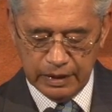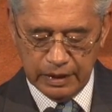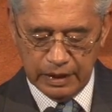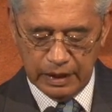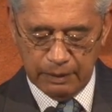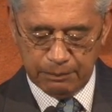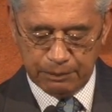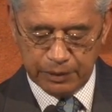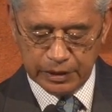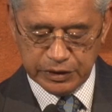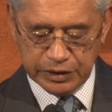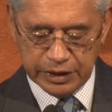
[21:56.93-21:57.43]

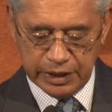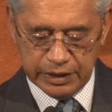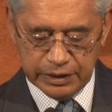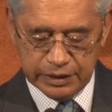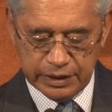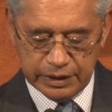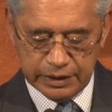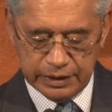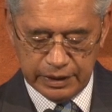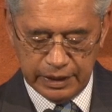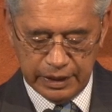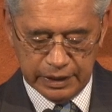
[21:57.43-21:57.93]
are
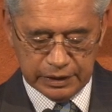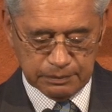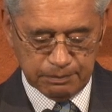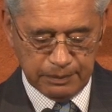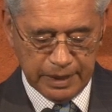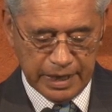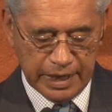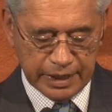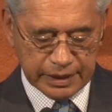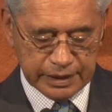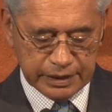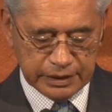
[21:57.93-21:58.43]
presented as
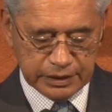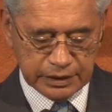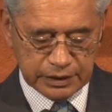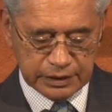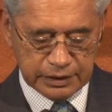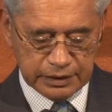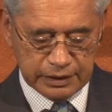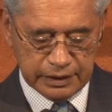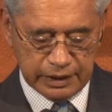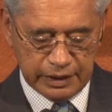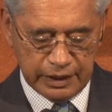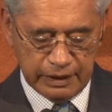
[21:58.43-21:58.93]

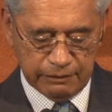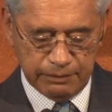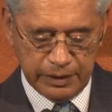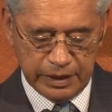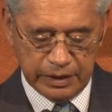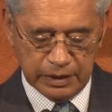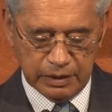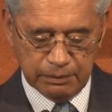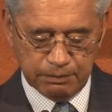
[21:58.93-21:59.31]
markers that have been